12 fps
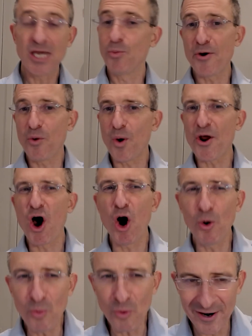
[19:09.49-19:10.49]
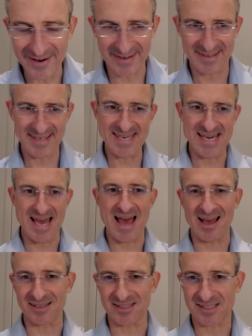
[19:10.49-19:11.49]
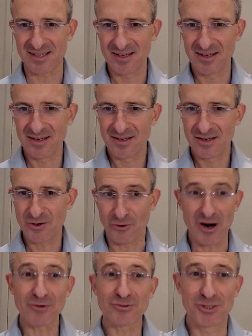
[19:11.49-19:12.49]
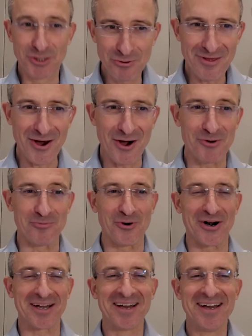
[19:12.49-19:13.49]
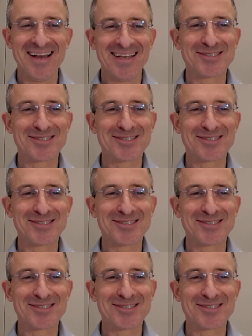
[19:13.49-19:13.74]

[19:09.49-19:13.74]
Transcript: He won't know what homework he has or how to do the homework.